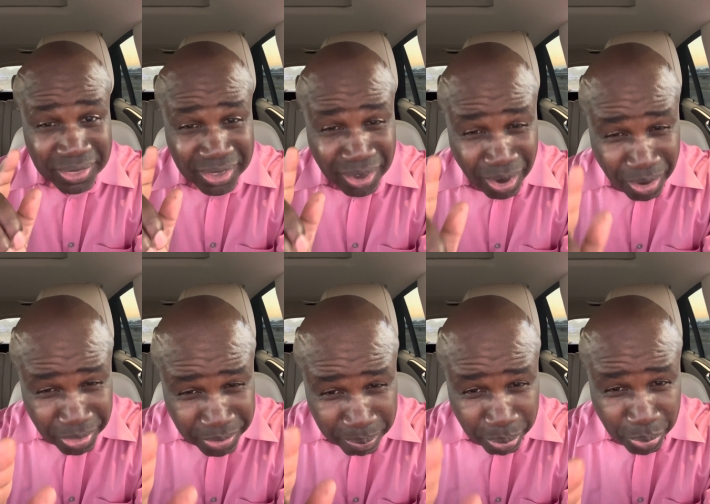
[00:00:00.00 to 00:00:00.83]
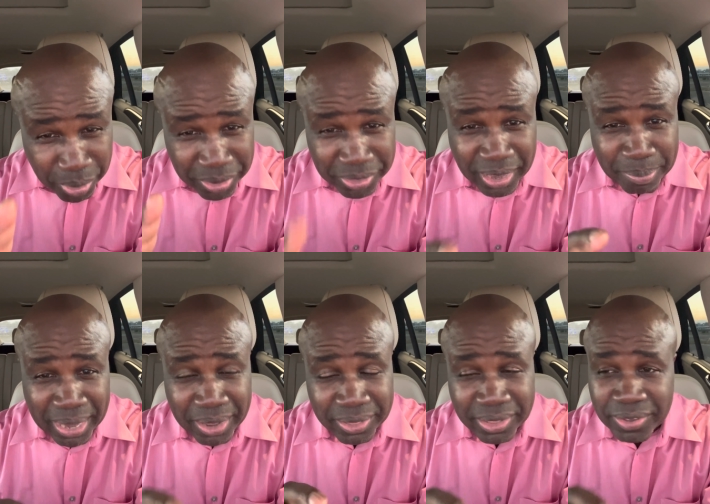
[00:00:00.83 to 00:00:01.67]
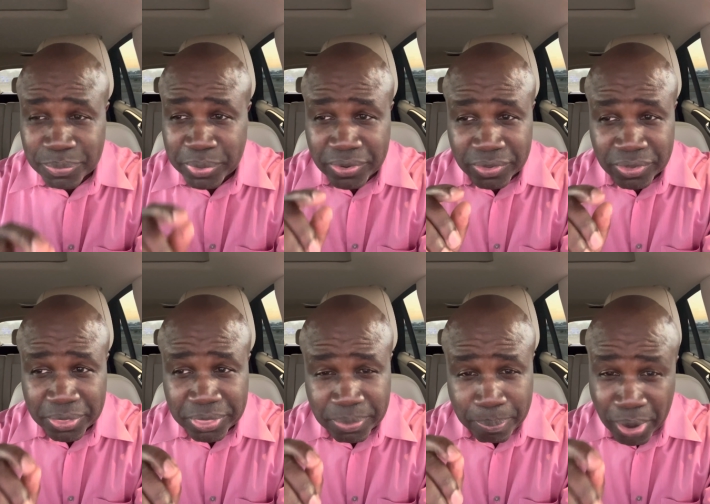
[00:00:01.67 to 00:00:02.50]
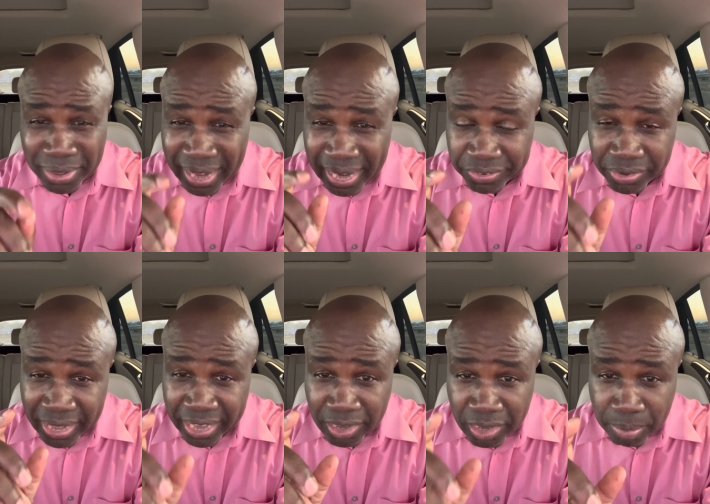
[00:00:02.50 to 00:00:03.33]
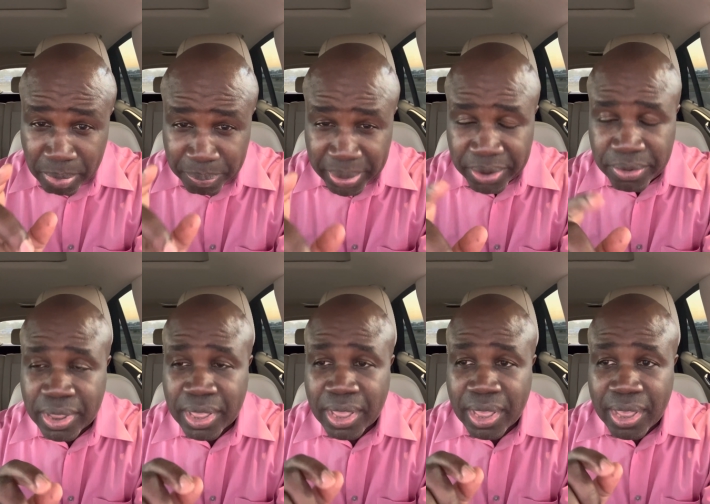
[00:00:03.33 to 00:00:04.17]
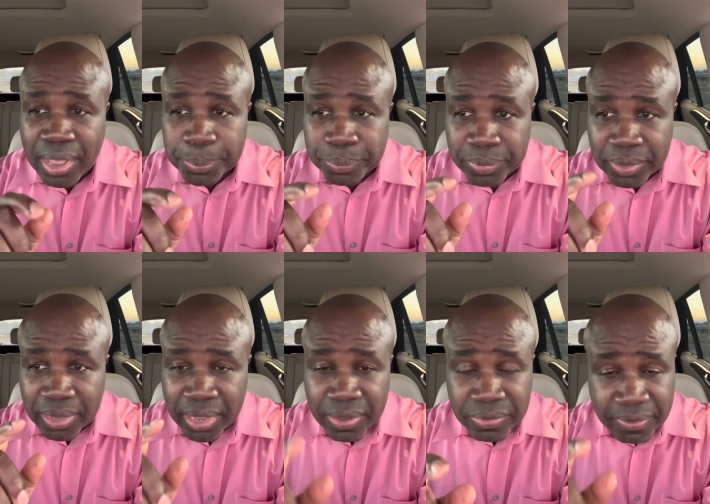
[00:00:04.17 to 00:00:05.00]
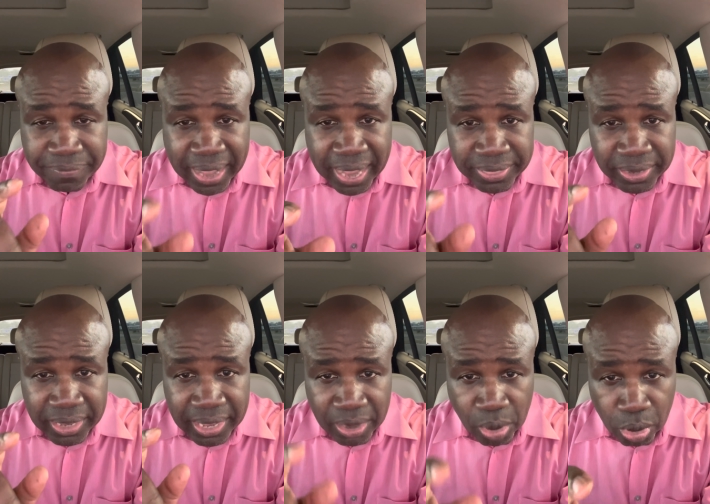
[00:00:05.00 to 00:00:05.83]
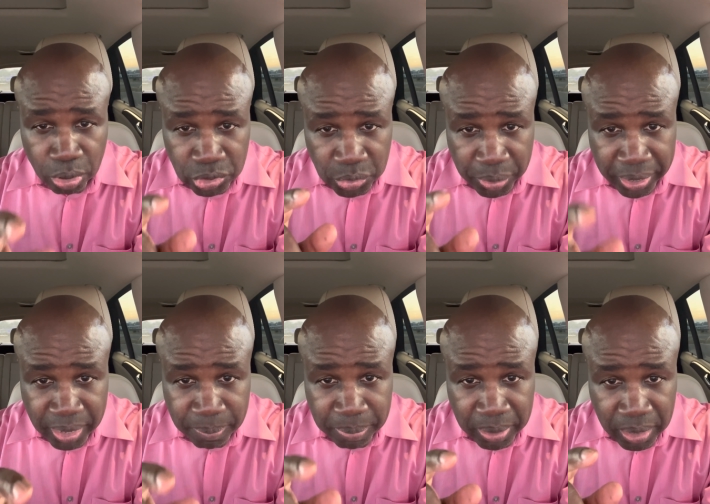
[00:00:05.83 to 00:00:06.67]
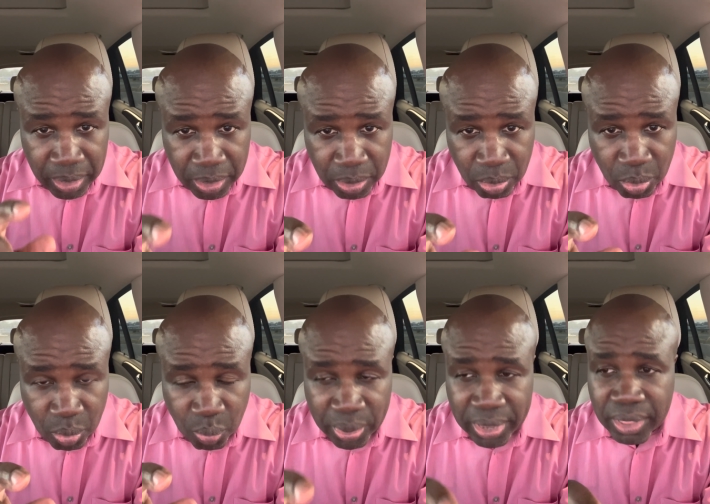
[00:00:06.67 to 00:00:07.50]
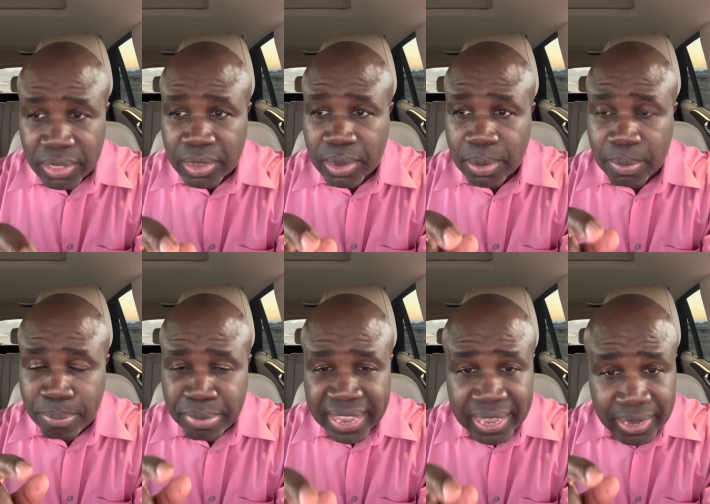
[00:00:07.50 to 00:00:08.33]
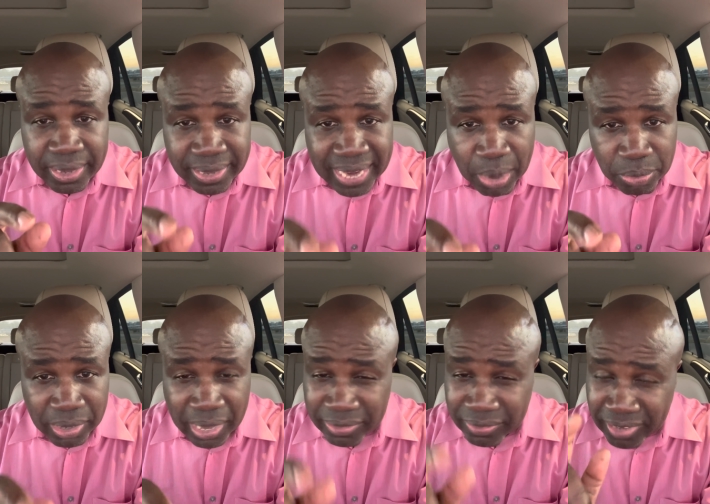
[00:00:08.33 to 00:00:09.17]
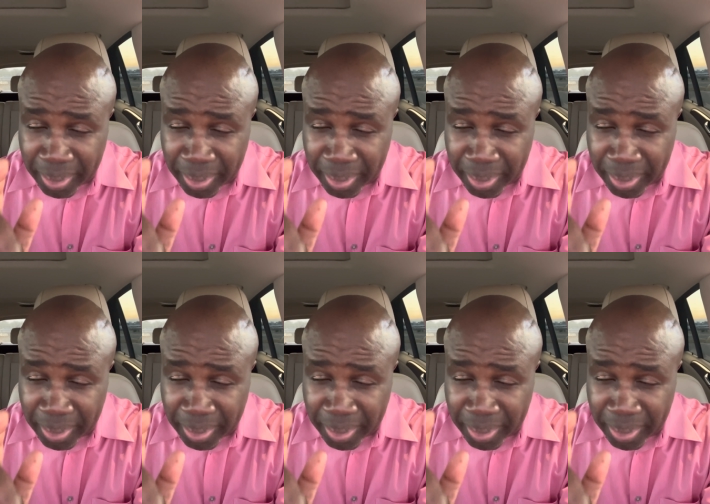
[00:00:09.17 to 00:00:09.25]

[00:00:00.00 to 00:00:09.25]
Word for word: The other important thing about this, which is the part I actually like a little bit better, is the fact that it can also help a little with breaking down clots.